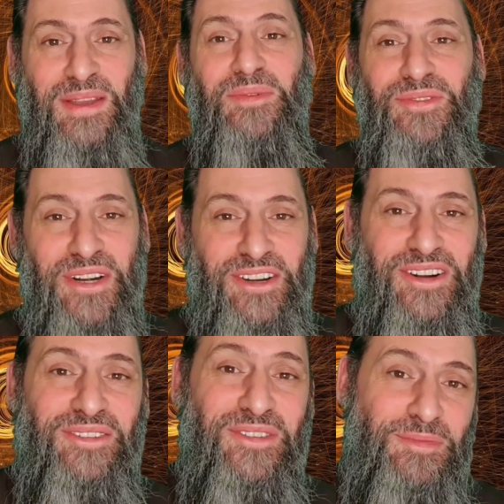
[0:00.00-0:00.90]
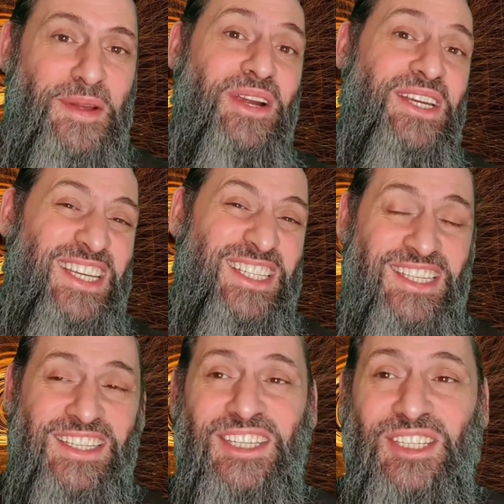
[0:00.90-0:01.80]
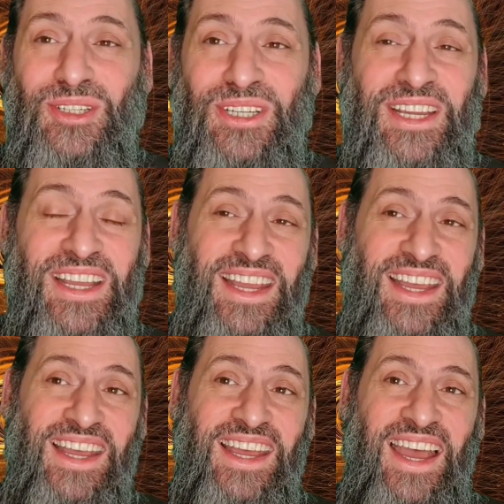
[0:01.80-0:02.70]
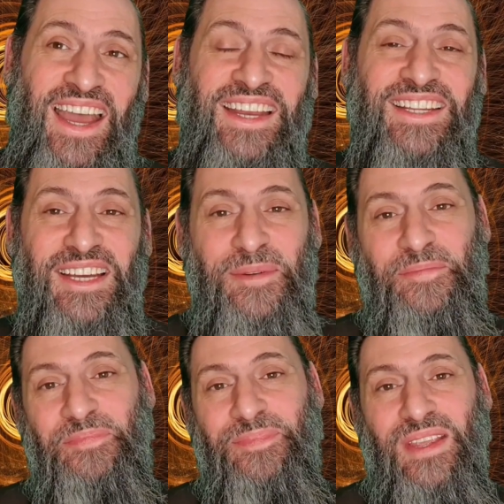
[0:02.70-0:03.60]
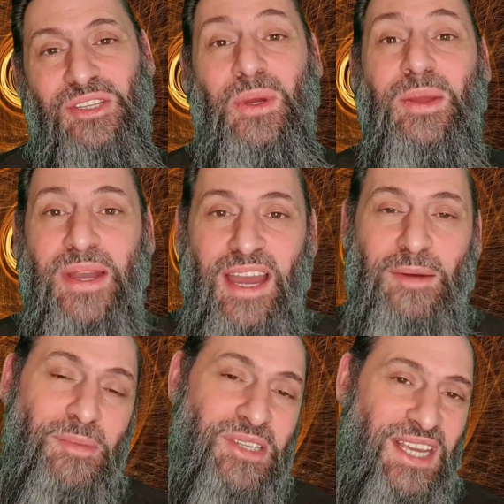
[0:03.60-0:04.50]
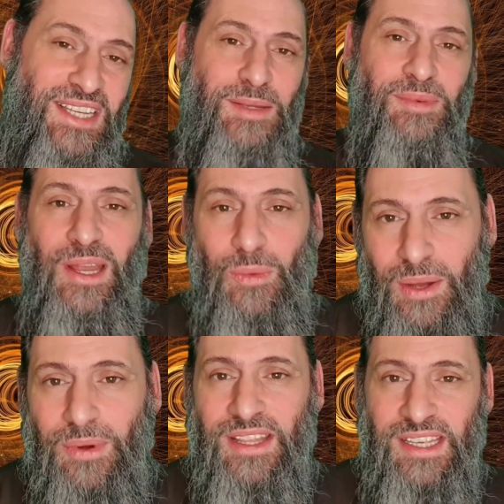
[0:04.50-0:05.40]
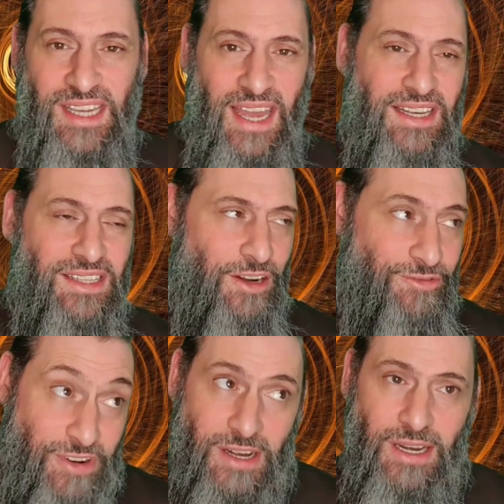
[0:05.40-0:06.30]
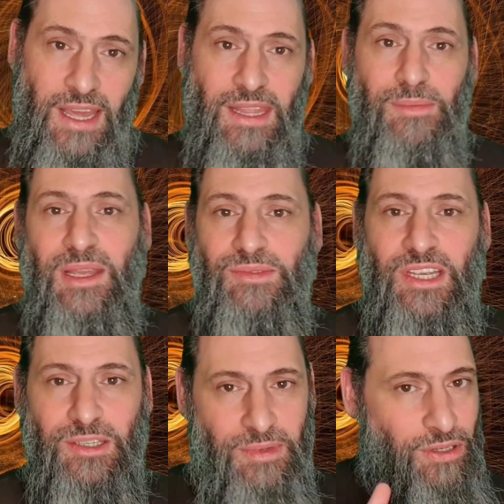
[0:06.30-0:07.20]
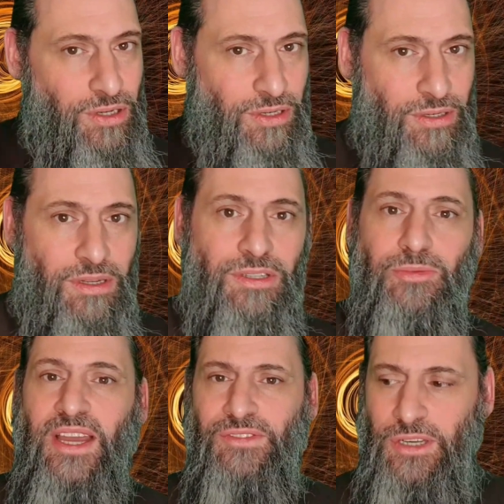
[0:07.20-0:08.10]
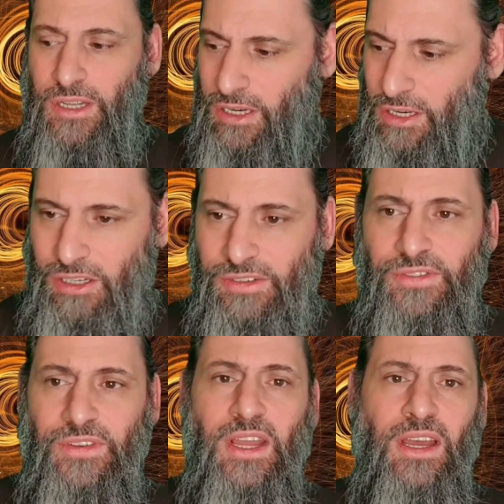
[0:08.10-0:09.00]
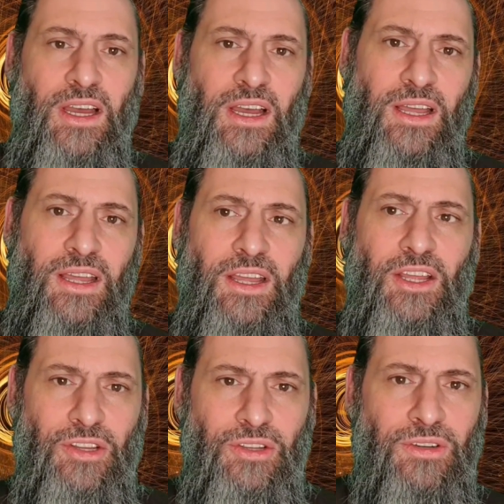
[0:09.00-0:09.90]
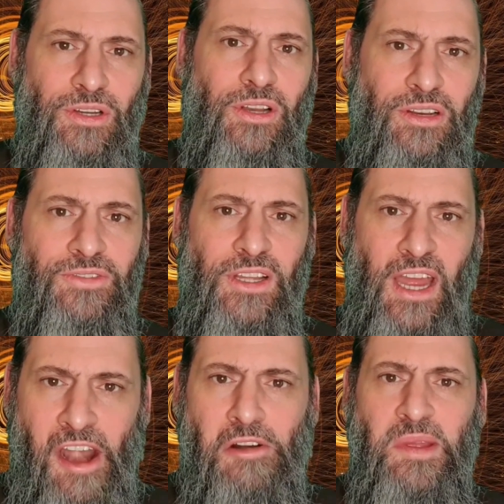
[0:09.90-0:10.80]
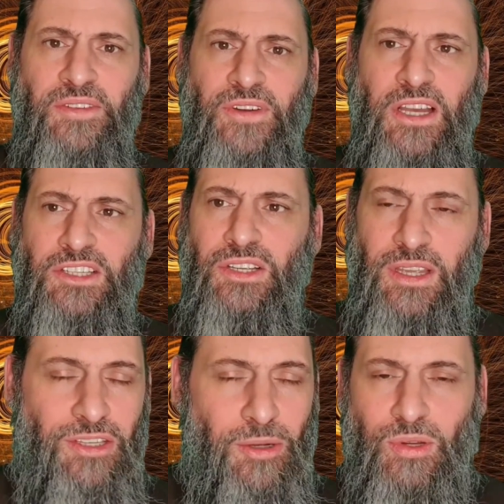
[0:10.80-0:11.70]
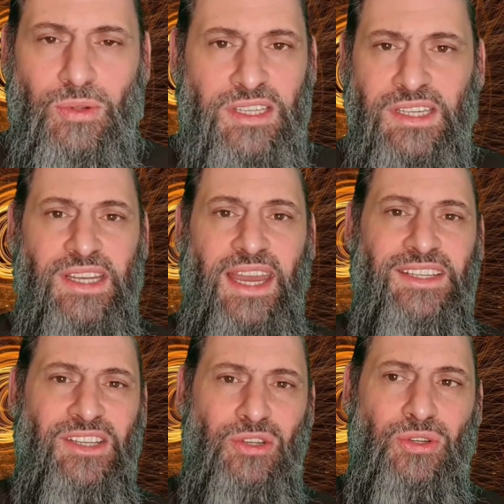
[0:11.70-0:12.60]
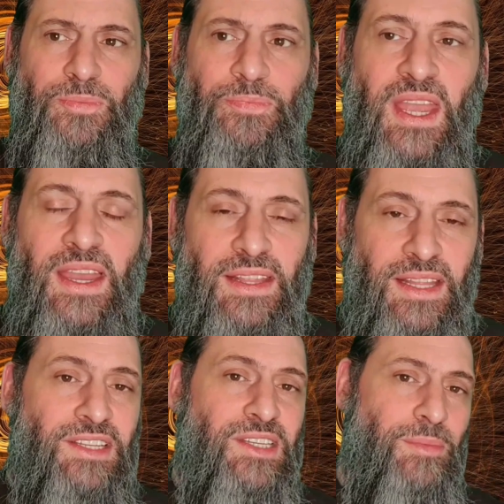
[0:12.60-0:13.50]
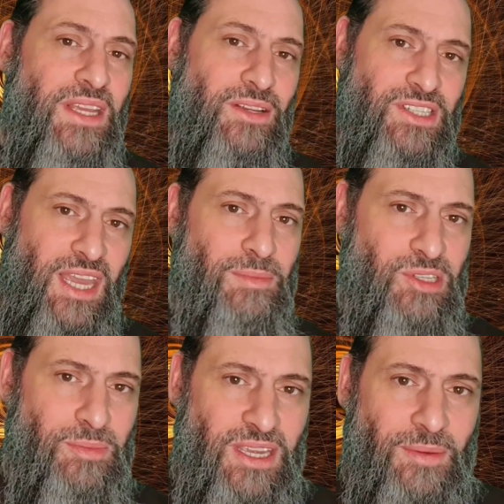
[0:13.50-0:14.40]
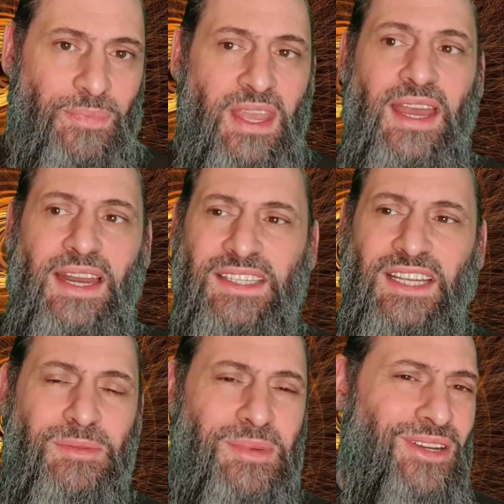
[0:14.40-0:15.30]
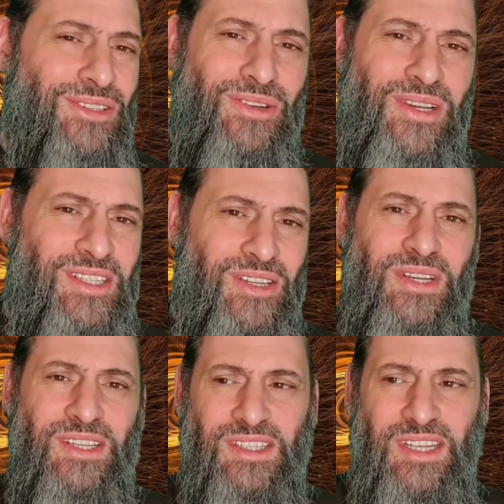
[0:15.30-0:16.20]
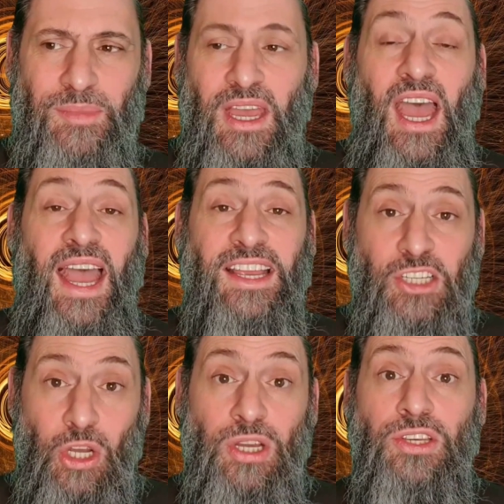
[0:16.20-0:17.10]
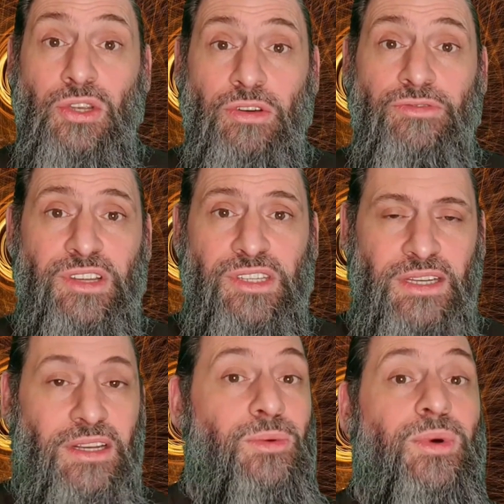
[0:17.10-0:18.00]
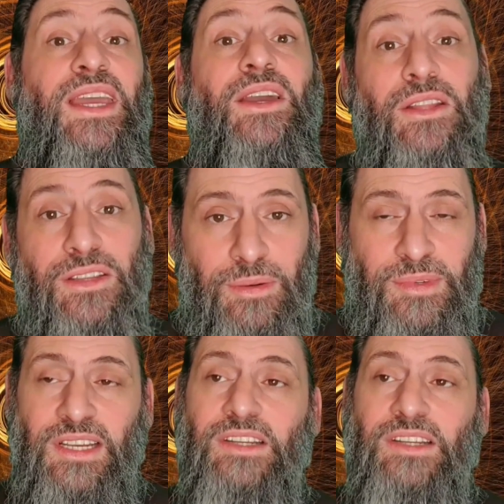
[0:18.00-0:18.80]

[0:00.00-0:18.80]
It was very rough. And remember, I was 18 years old. And so anyway, I remember saying to him, "Can I wear one of these hats? I really like them." And him saying to me, No, you have to learn a lot of Arabic first. And he told me all these things I had to do. Then somebody else came to me and he said to me, "No, don't listen to him. As long as you can recite," I don't know where he got this from.